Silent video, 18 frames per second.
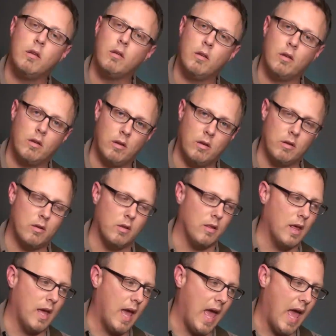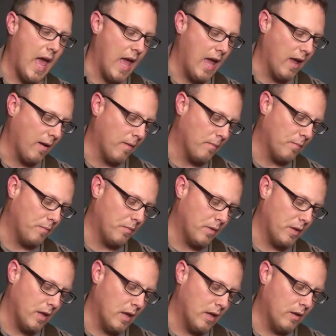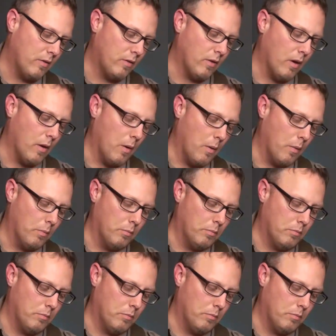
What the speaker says: to the A. So,